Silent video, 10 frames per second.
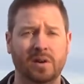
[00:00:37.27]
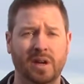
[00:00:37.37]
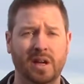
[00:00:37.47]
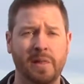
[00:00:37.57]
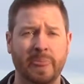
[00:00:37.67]

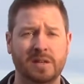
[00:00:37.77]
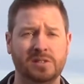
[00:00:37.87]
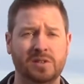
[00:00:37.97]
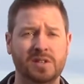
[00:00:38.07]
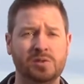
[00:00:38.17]
Okay,
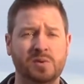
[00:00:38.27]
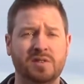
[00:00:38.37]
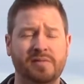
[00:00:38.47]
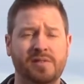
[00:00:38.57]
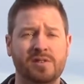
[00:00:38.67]
so this was
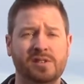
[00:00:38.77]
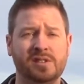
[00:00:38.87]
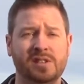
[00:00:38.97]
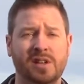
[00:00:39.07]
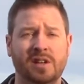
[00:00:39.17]
the
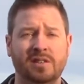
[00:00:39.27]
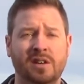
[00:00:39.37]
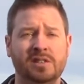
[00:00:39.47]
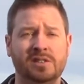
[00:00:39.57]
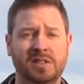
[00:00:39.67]
first
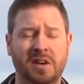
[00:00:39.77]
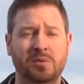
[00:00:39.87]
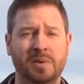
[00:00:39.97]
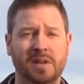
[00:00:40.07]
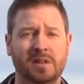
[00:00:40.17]
Dutch
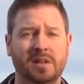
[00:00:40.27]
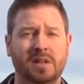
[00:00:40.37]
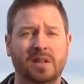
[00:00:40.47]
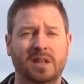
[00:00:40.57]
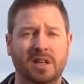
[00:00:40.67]
settlement
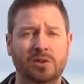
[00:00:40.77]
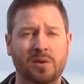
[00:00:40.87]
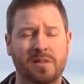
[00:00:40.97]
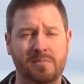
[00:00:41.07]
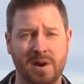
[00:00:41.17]
in
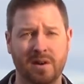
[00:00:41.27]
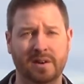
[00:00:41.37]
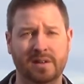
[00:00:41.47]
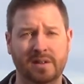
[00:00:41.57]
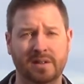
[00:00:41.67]
North
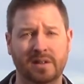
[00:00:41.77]
America.